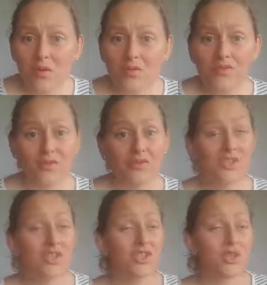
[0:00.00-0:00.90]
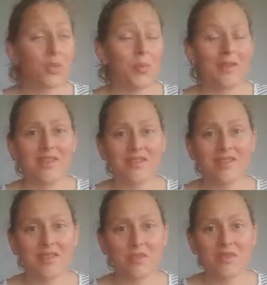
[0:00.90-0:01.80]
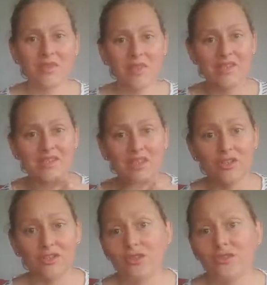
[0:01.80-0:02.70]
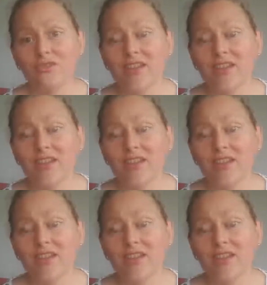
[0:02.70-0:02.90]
so they stop making the same mistakes in love